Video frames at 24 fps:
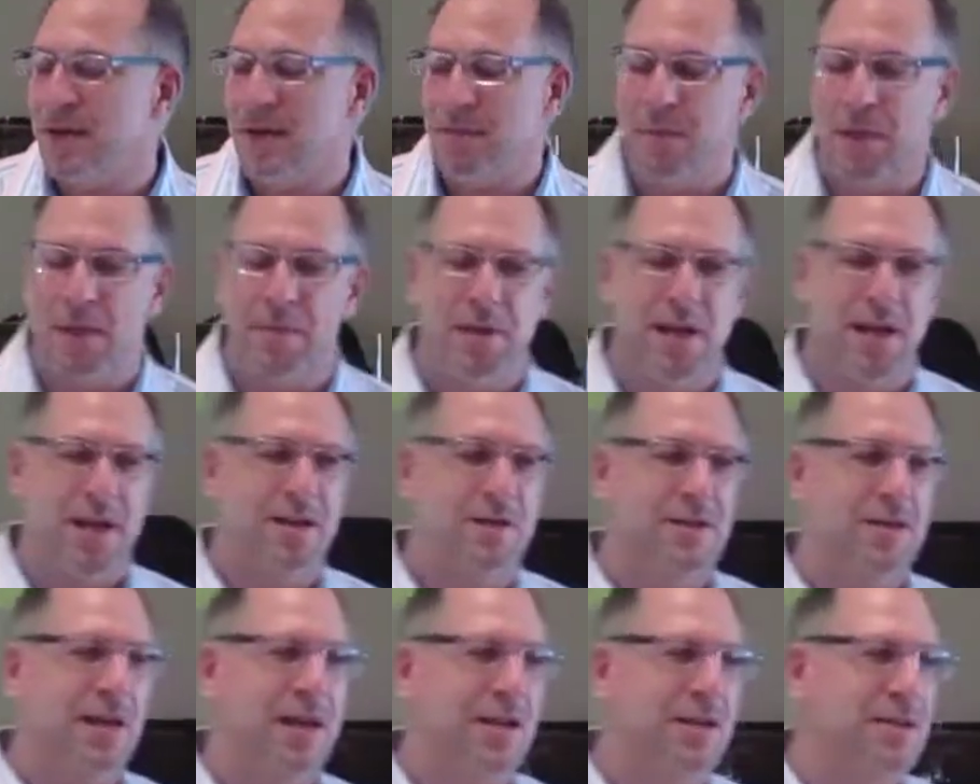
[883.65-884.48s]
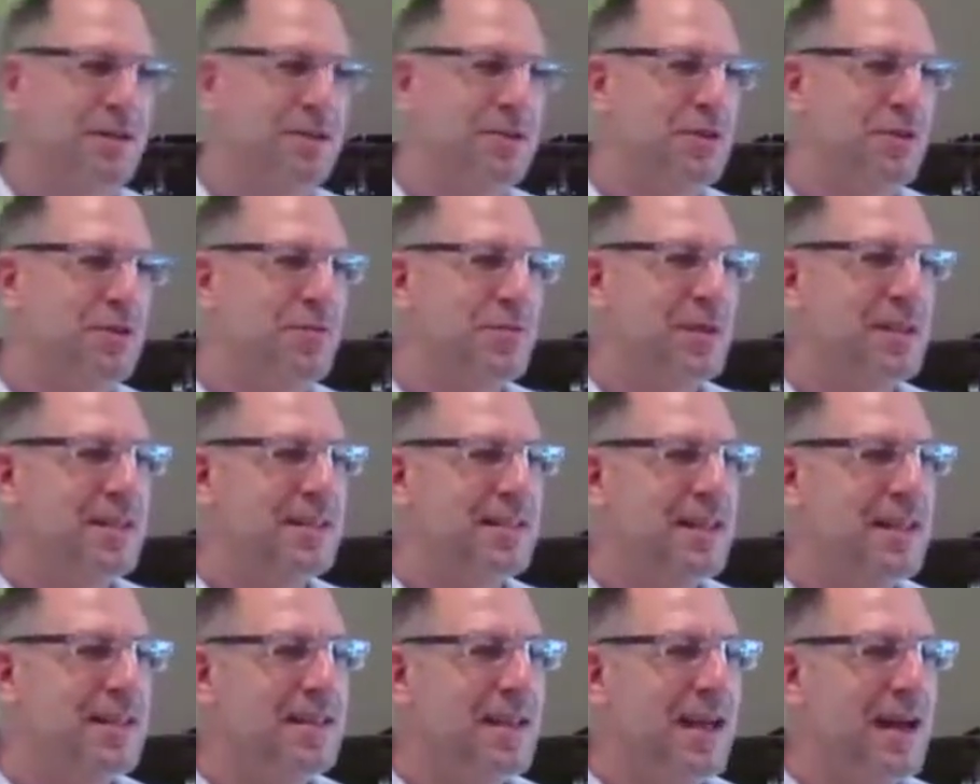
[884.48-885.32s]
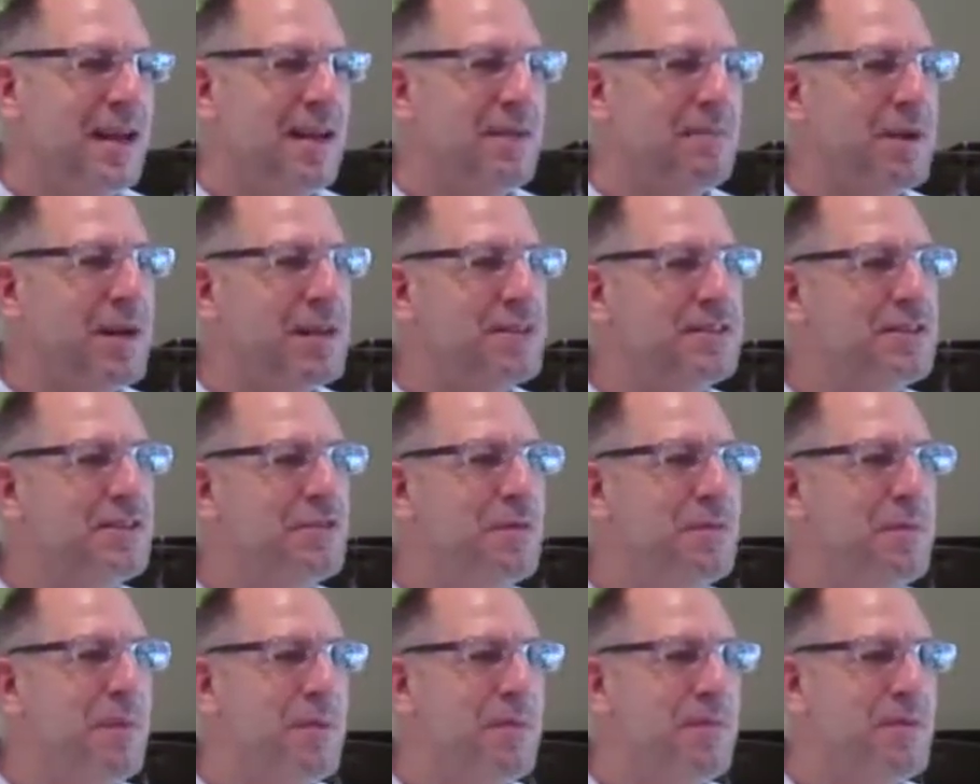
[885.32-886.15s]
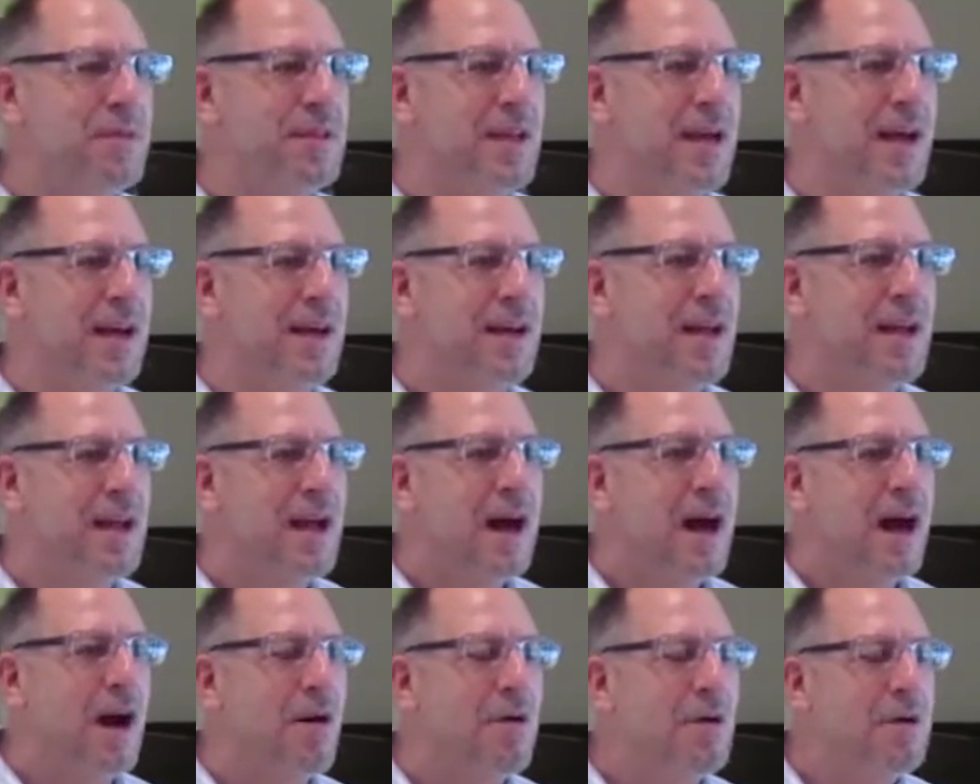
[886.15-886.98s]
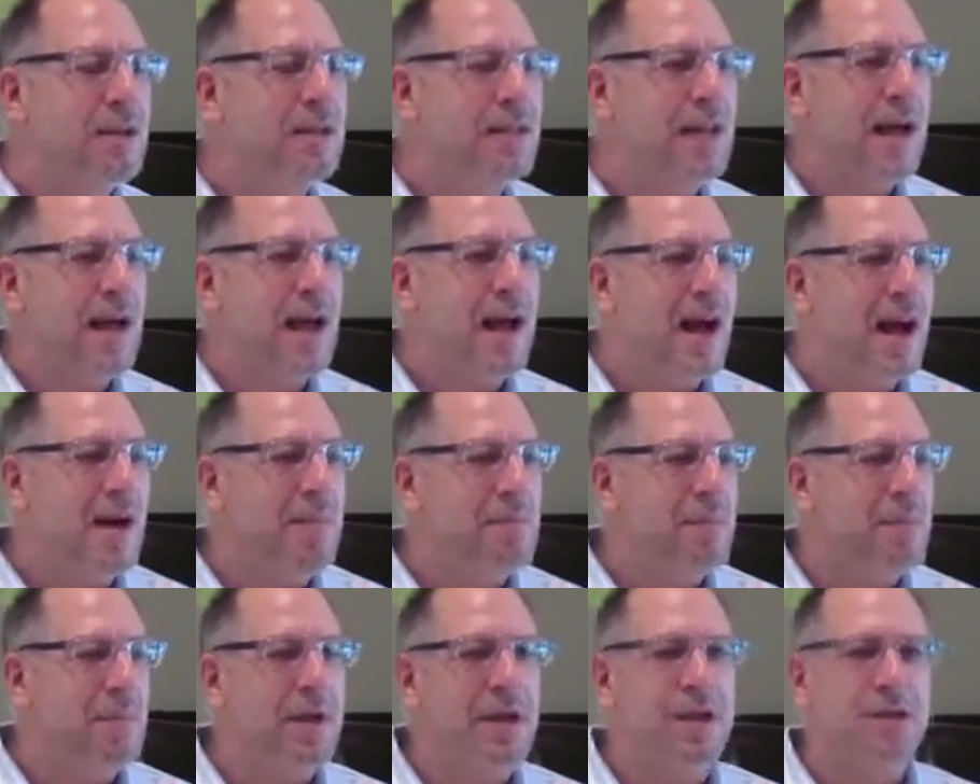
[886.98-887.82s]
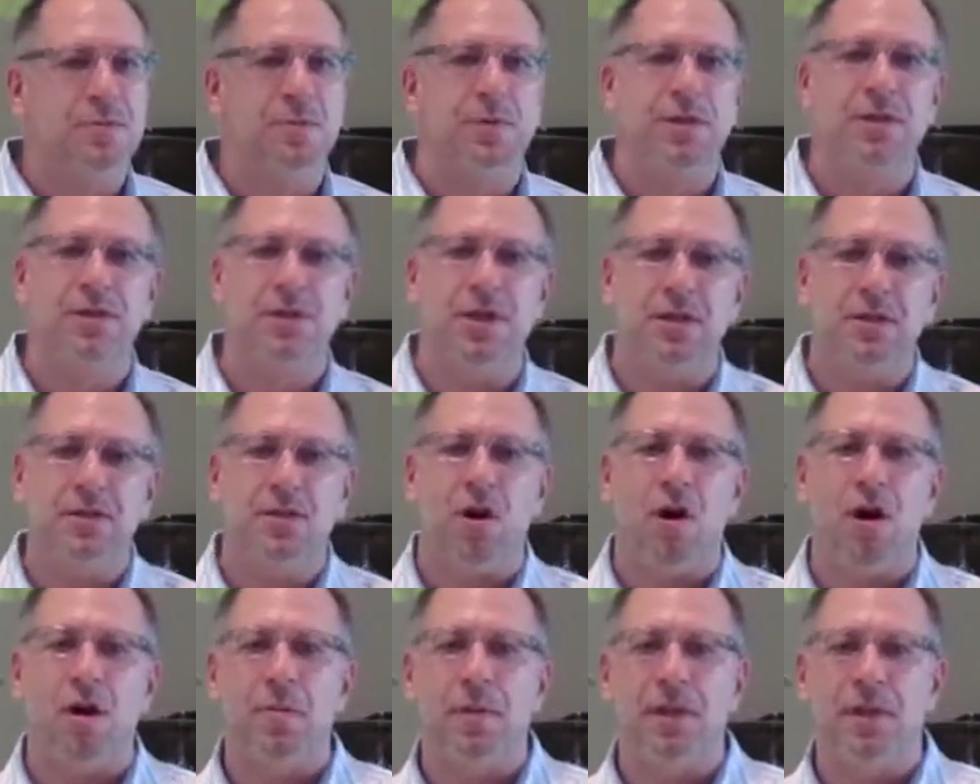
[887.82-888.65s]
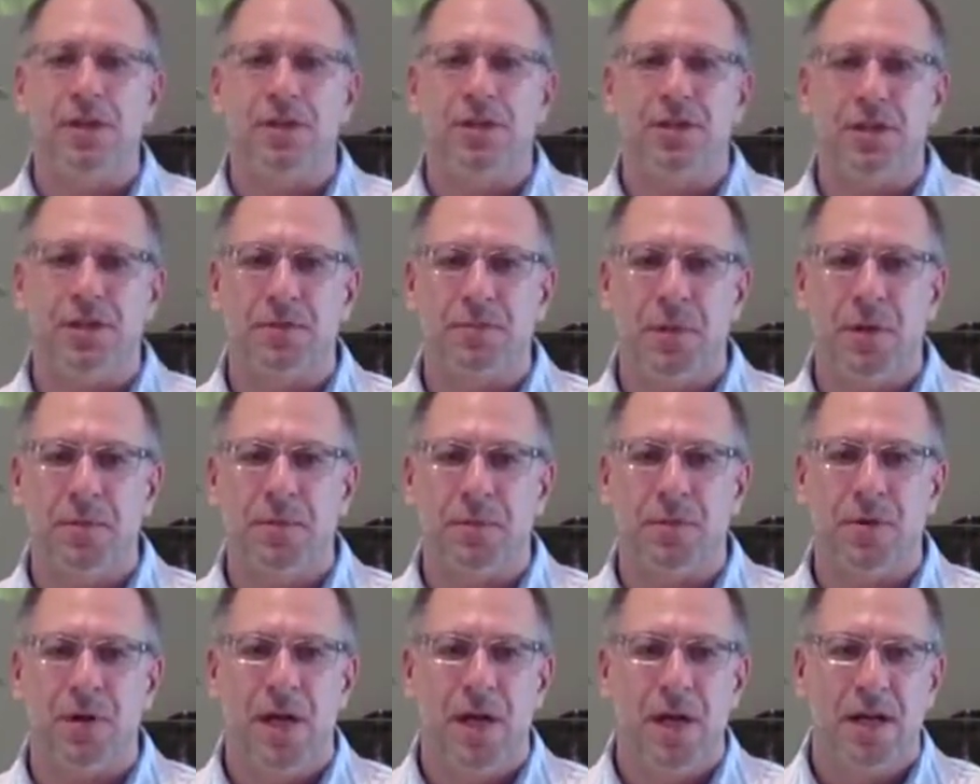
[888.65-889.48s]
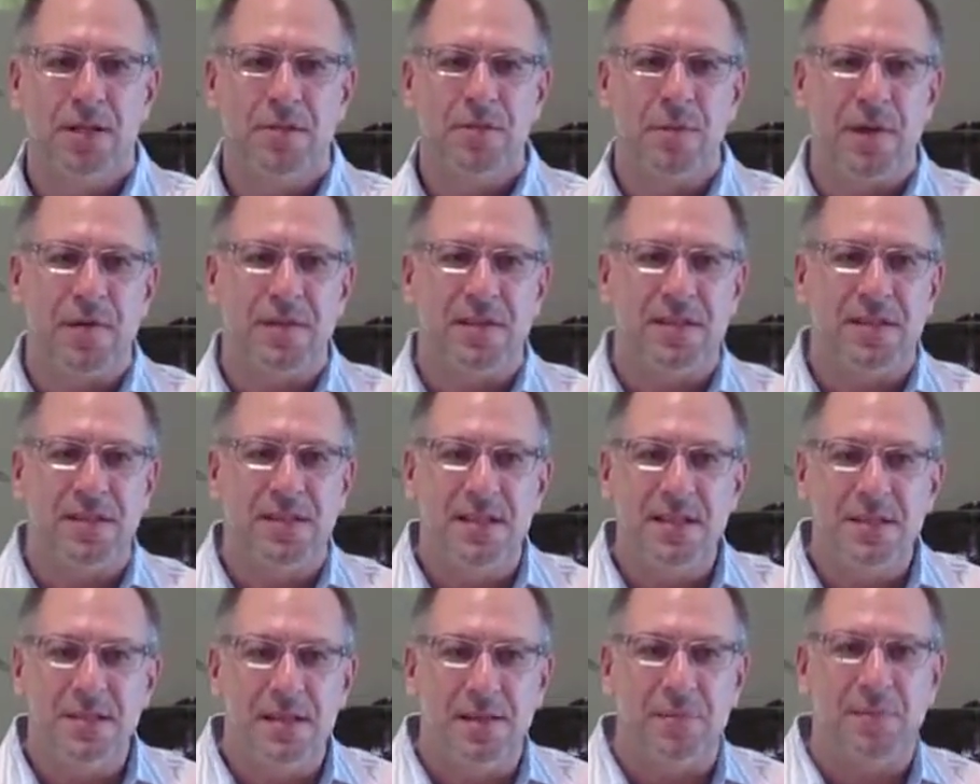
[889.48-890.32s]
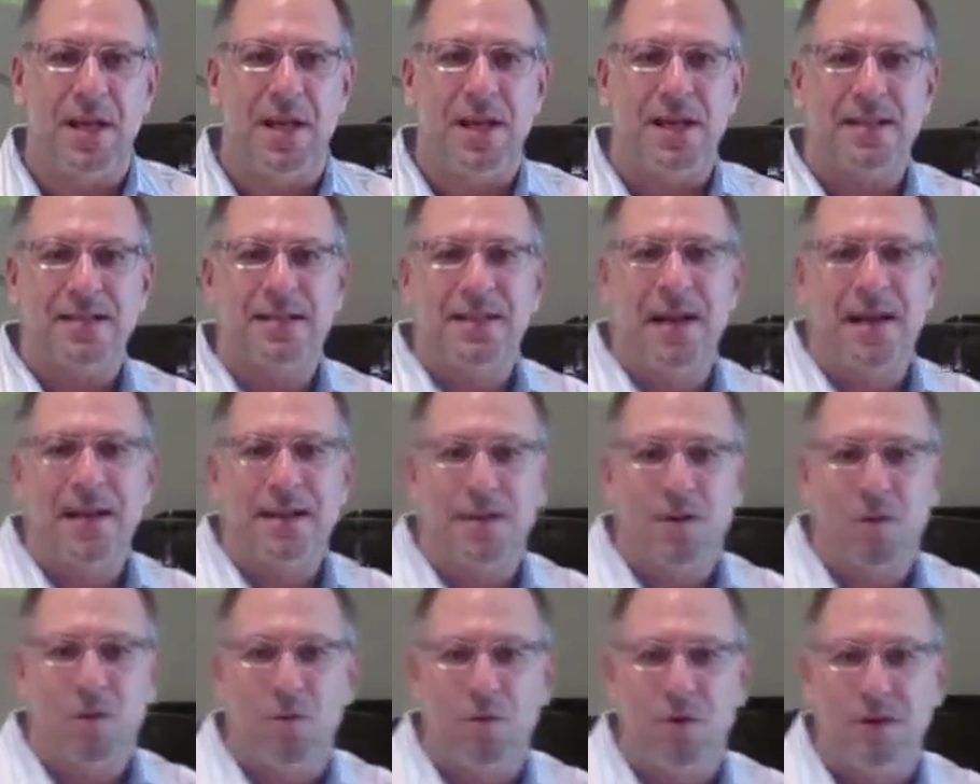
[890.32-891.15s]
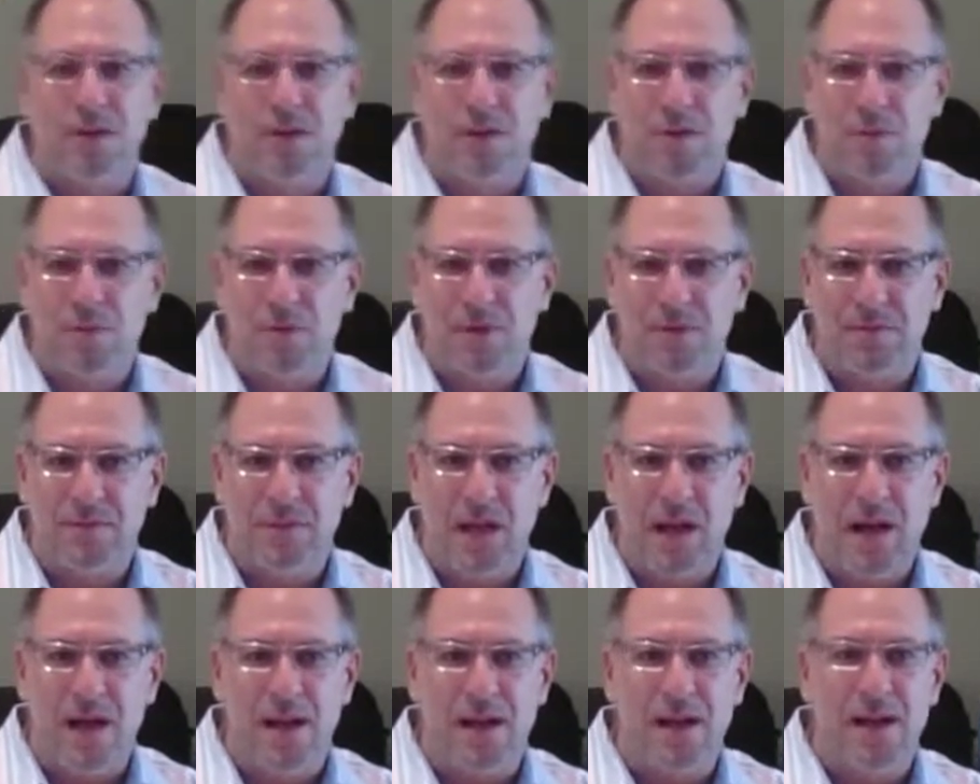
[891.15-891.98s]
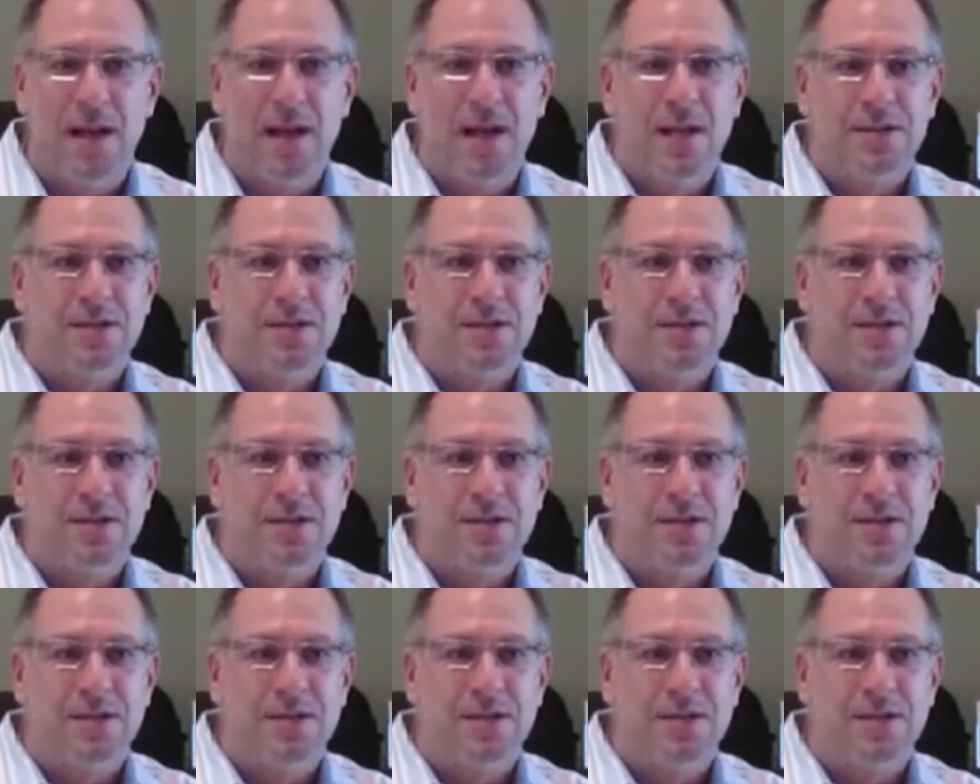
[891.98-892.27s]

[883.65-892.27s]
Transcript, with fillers: maybe eight or nine years old when he said that, but I still remember that. How can that happen? Because we judge, automatically judge people. Because we have a system that is not according to the Word of God.